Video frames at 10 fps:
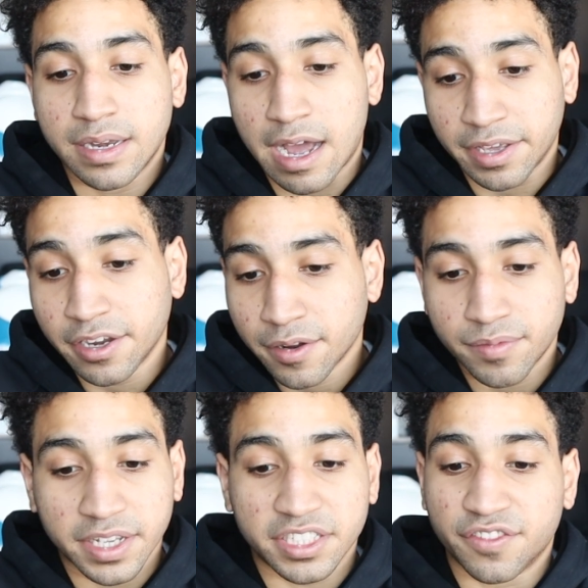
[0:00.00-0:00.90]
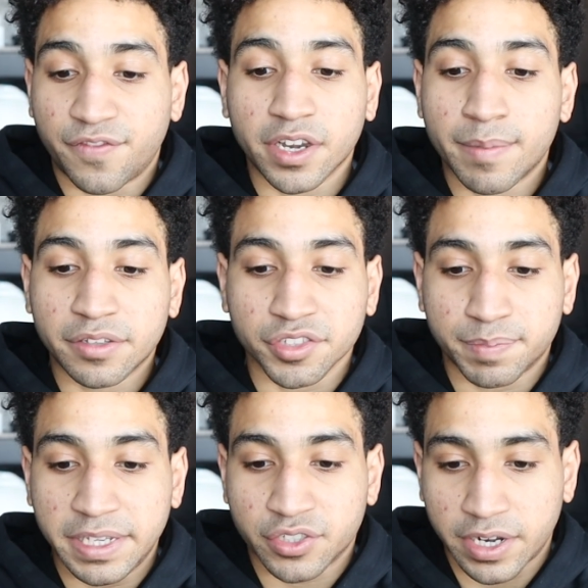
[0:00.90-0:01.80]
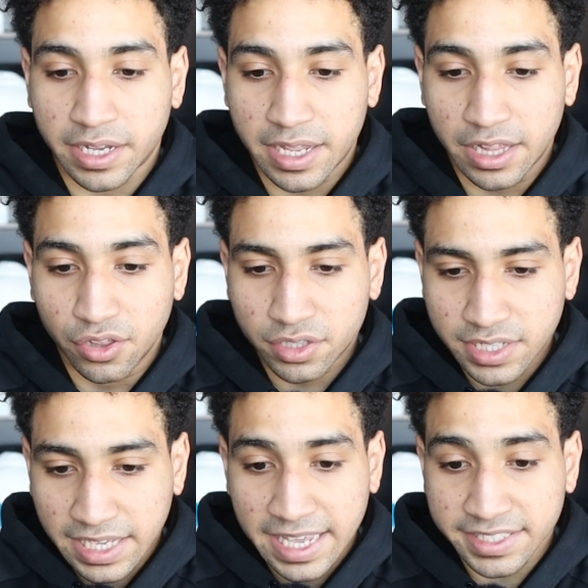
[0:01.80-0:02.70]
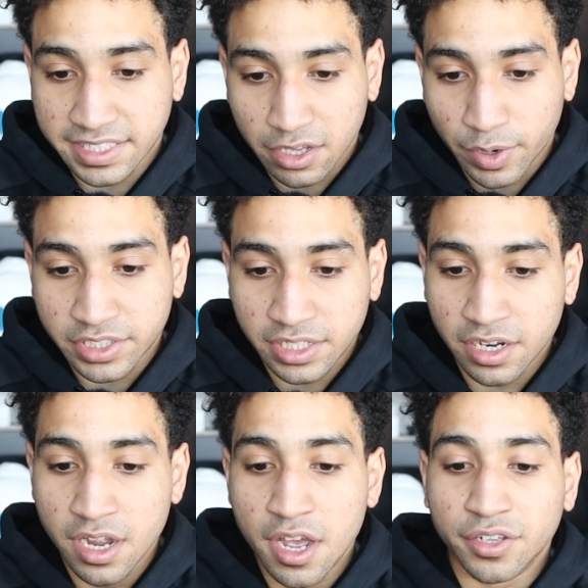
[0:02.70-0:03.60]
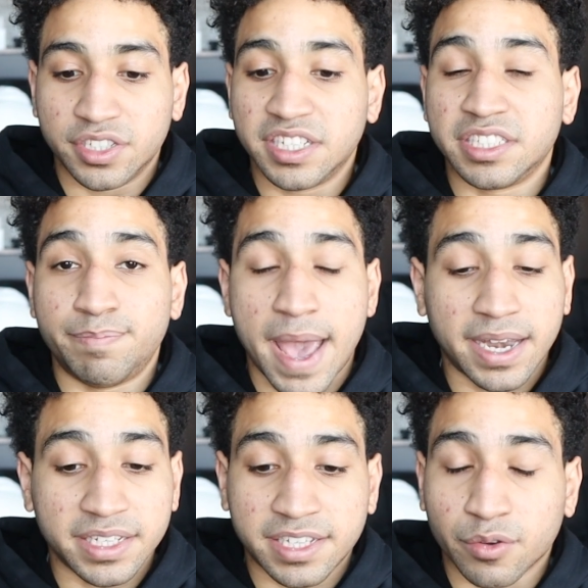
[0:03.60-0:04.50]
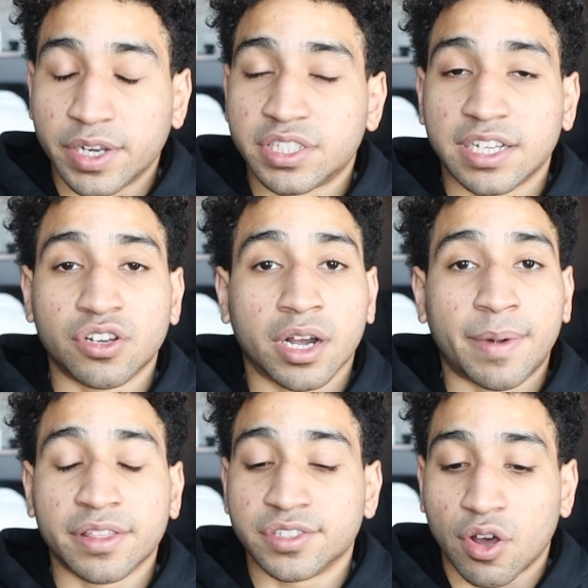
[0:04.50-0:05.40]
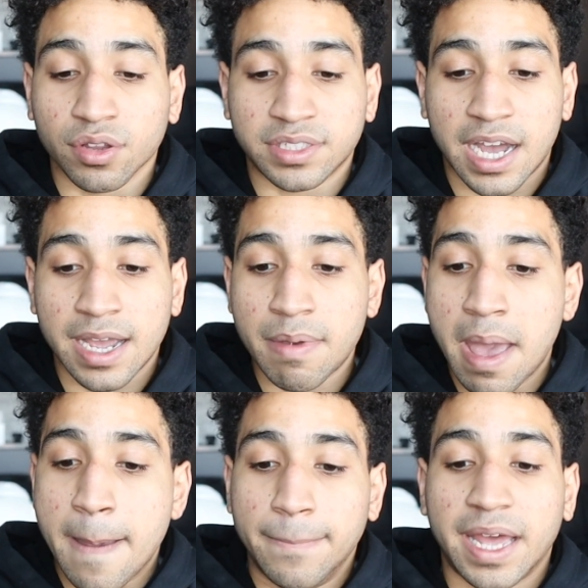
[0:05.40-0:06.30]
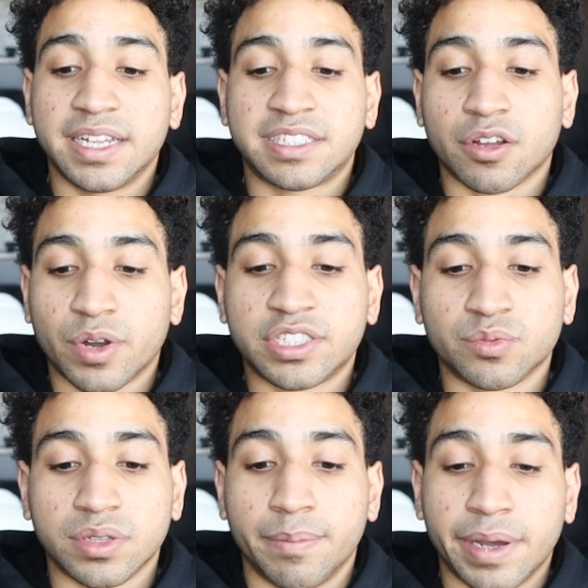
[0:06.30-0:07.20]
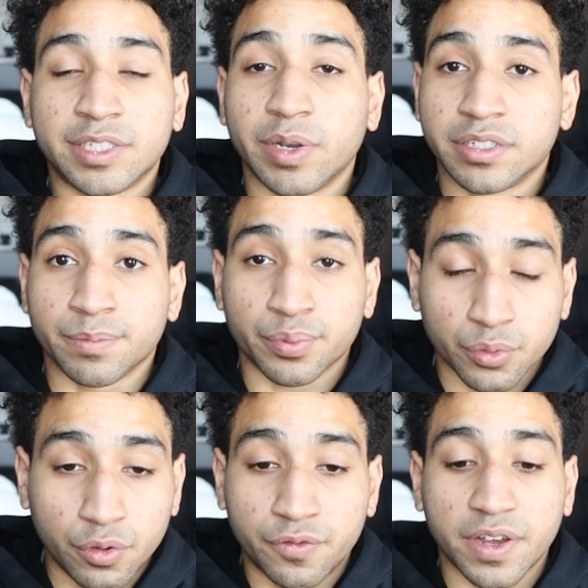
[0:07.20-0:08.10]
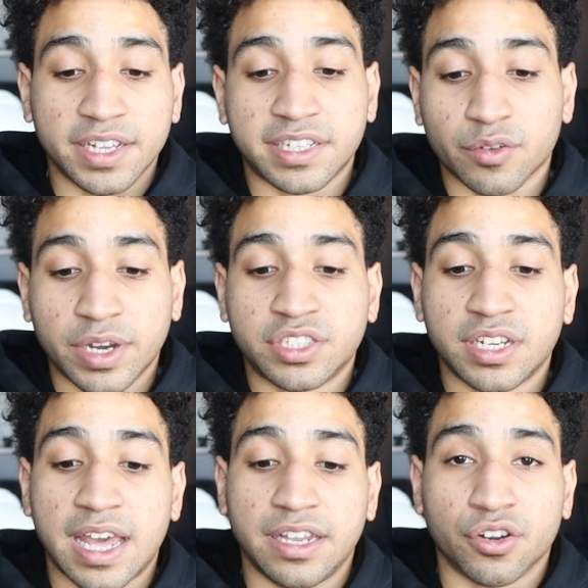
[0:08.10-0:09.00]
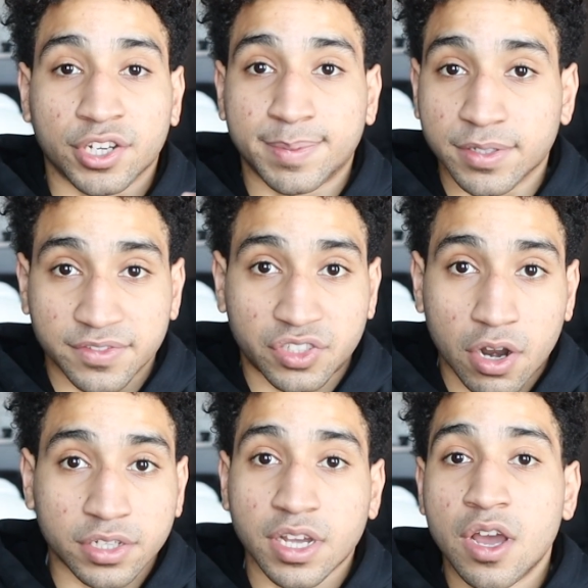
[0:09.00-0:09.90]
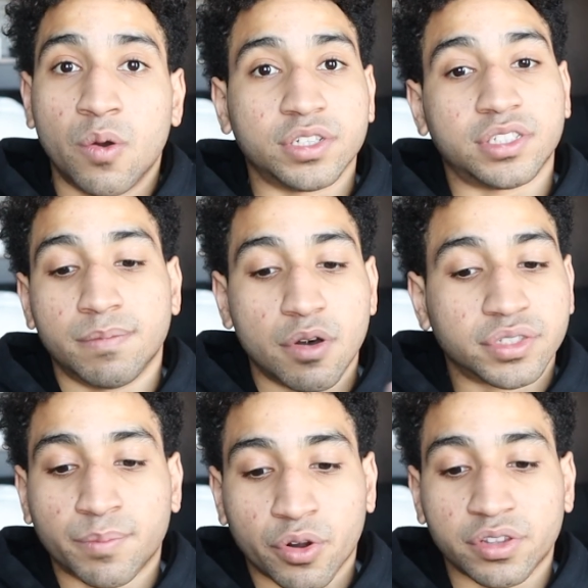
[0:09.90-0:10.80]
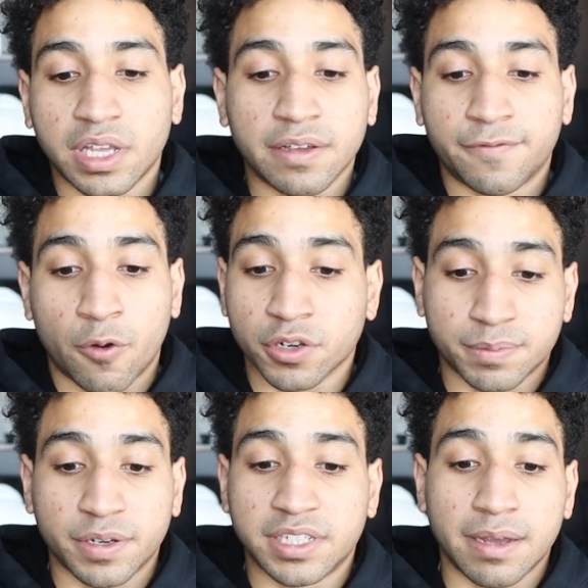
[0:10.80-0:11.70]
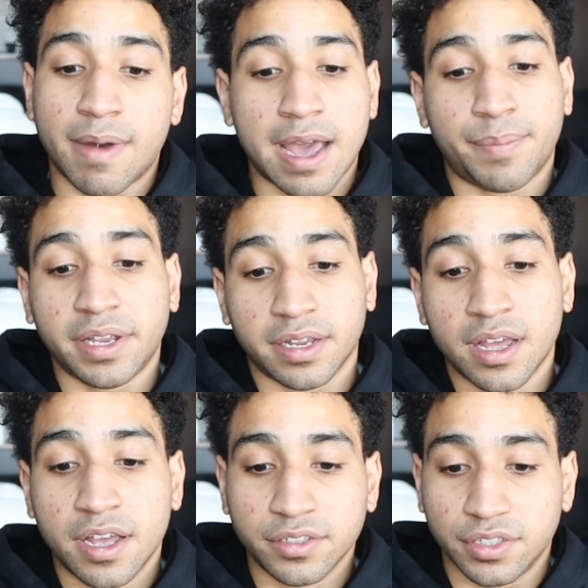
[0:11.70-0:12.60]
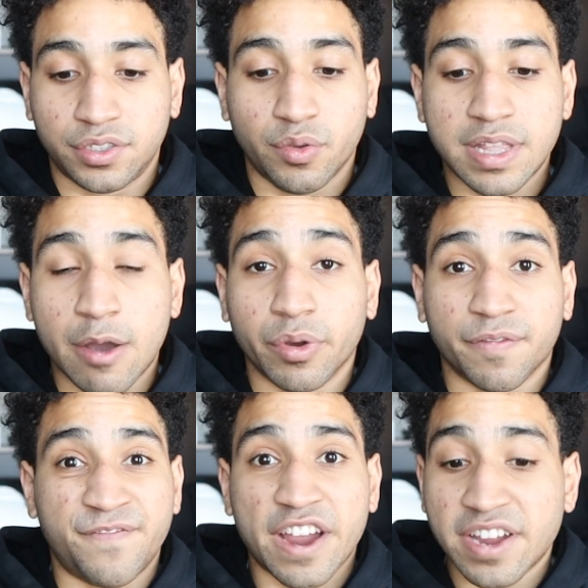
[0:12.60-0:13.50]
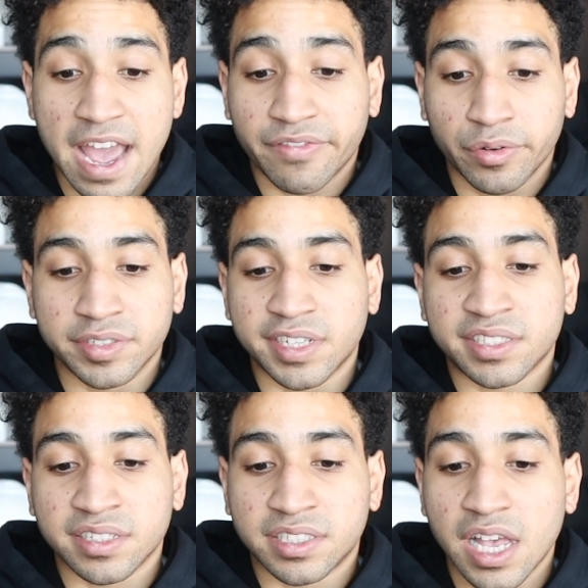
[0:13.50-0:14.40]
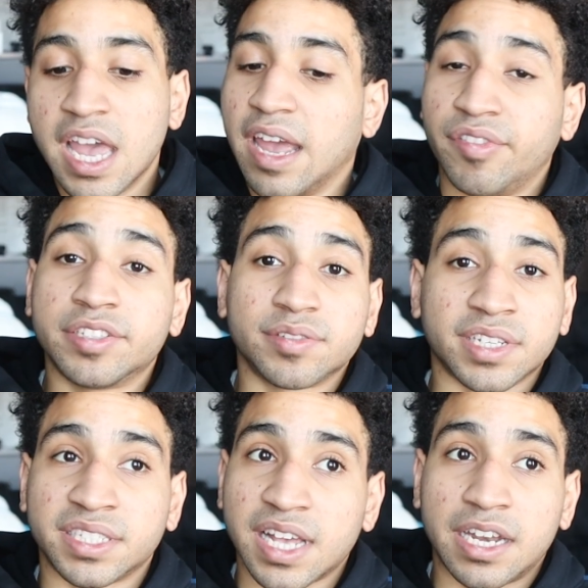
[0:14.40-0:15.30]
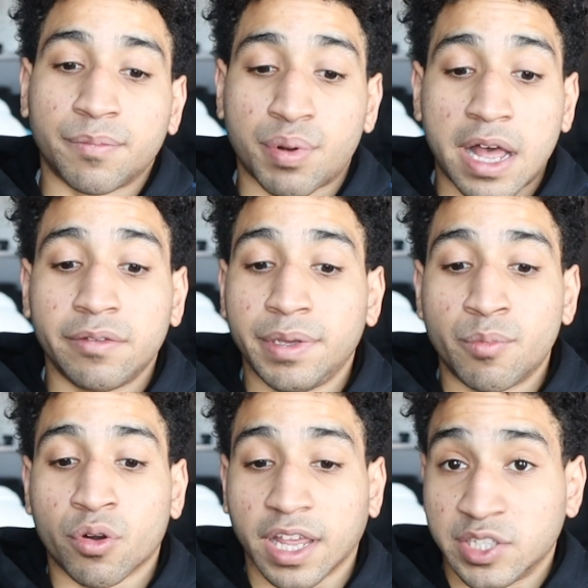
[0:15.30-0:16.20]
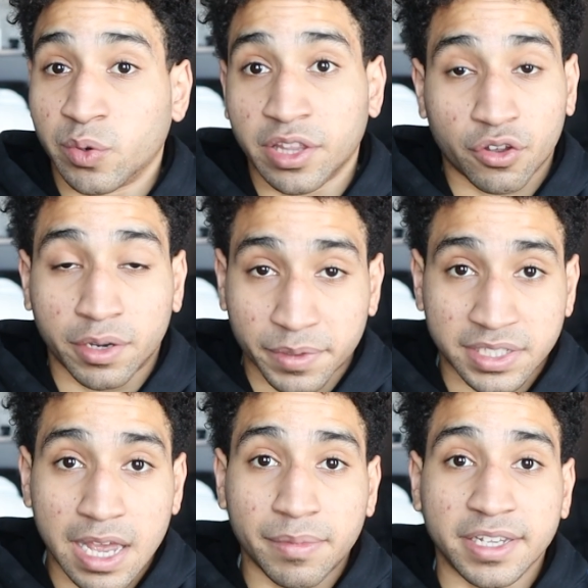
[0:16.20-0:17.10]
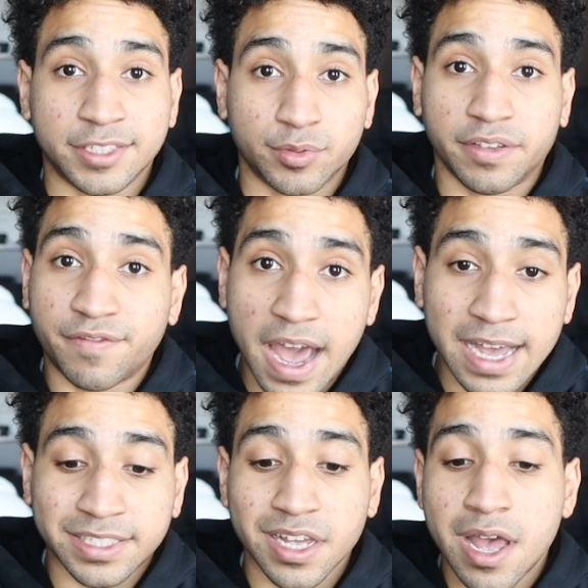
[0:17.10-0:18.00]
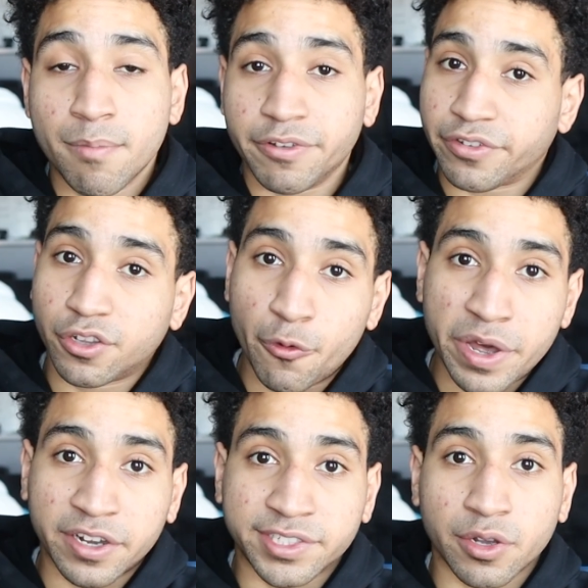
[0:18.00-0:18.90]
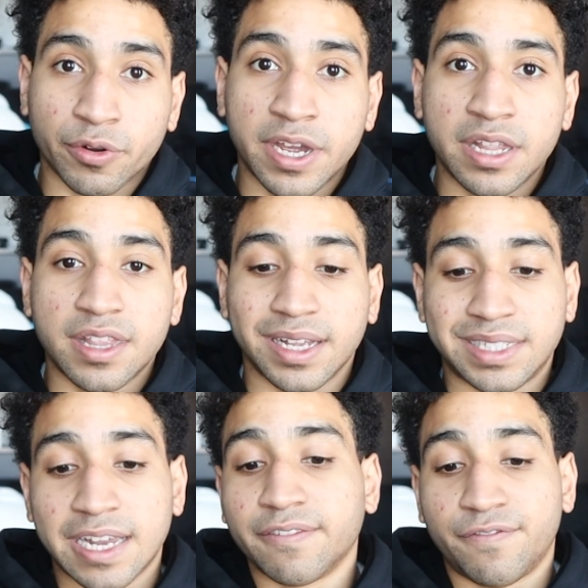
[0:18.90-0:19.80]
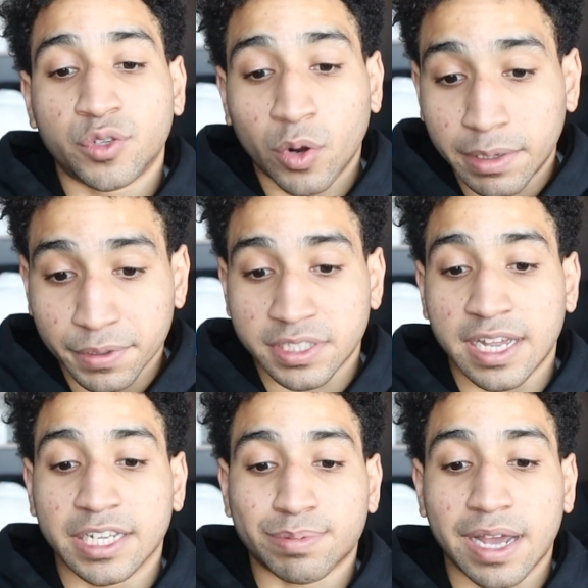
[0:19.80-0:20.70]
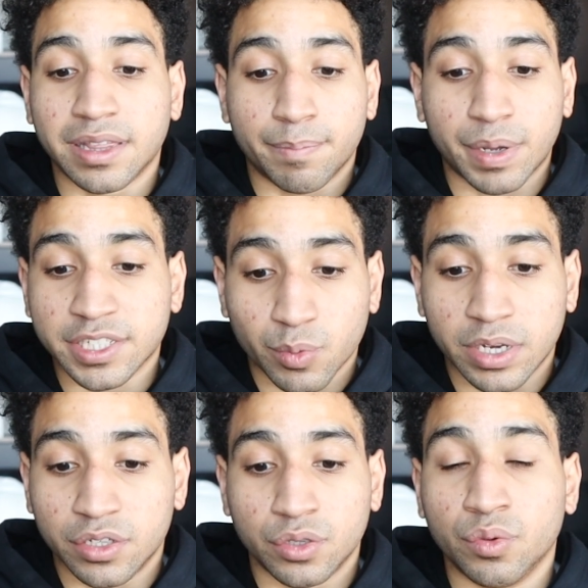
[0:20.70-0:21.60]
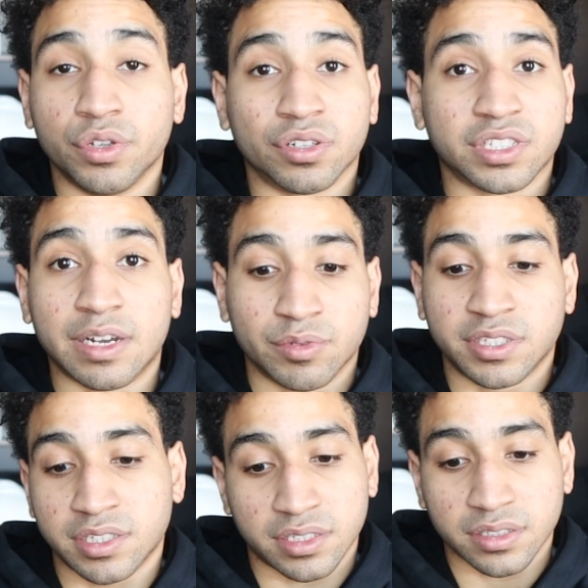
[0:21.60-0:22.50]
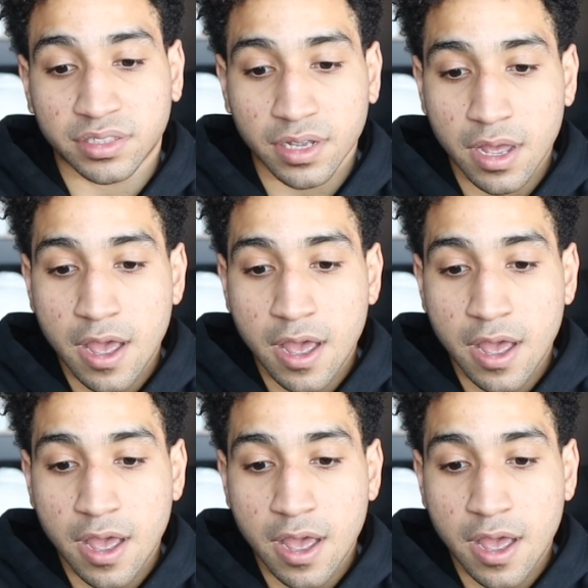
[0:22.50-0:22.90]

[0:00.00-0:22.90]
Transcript: Now here, this is fundamental speed training. It looks like he has acceleration here. So this is banded acceleration. I talk about this all the time. Banded acceleration is one of the best way to improve acceleration and your explosive start, which is the most important thing for sprinting in my opinion. So he's doing that with very heavy resistance. If this was a sled, it'd probably be more like 20-30% because you're really fast. But if you're a little bit on the slower end, then 10 to 20% is probably the best way to do your sled resistance.